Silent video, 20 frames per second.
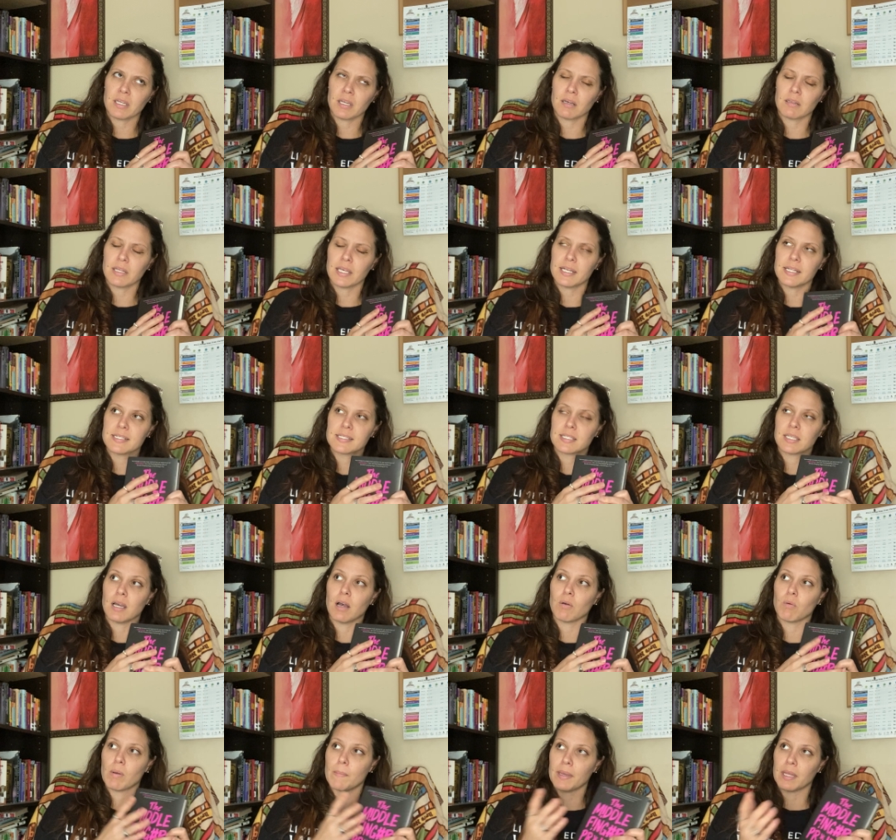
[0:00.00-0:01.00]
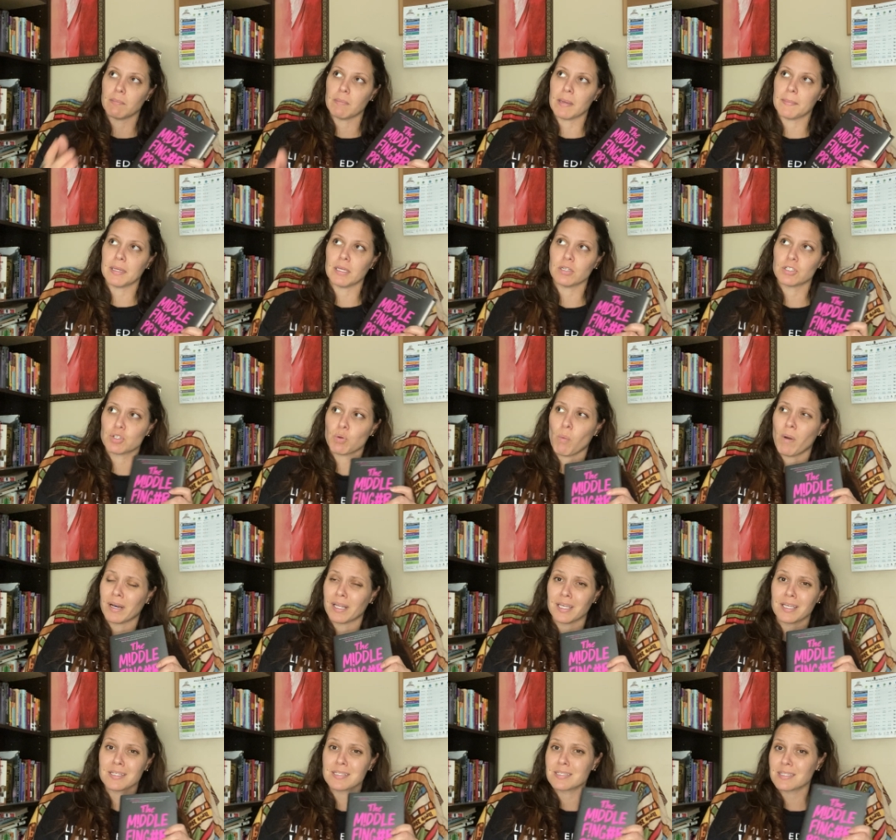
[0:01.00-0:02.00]
young ladies, young women, maybe
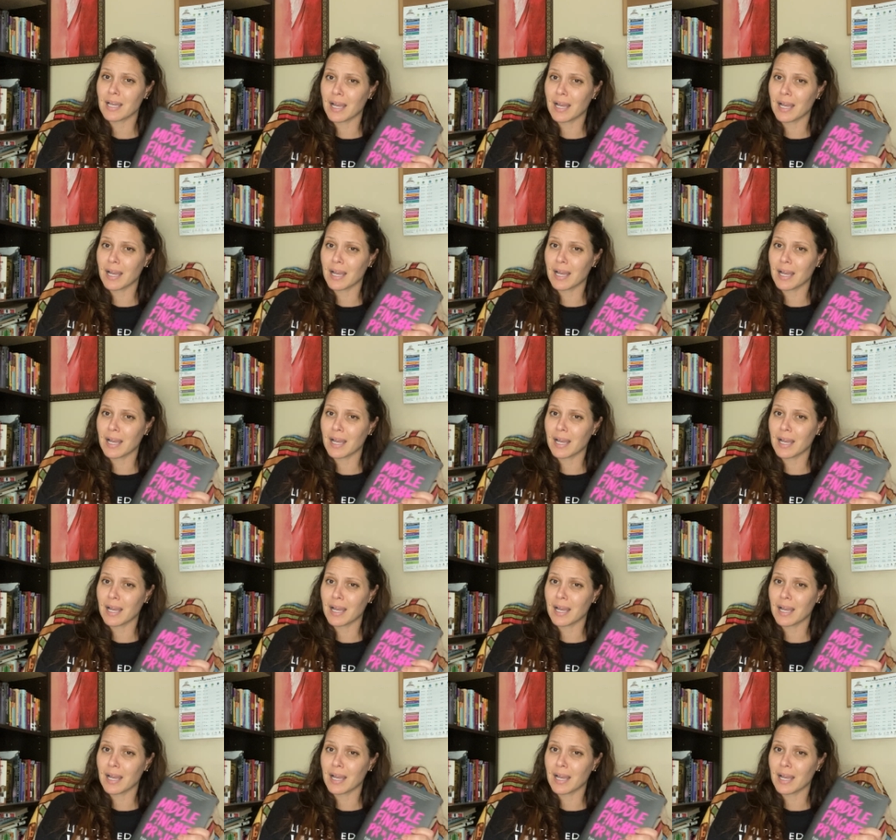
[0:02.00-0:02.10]
20s,